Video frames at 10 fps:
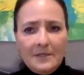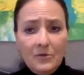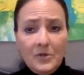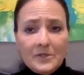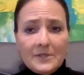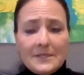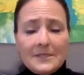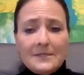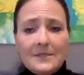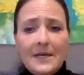lawyers
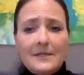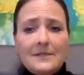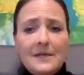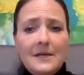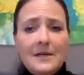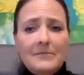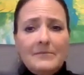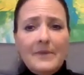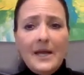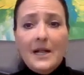that
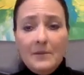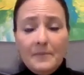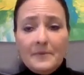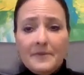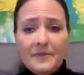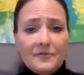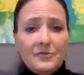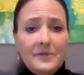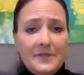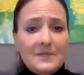help
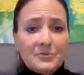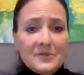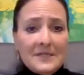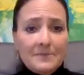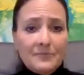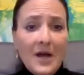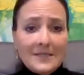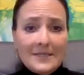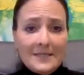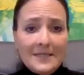through these
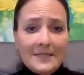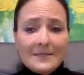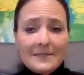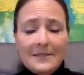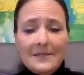processes.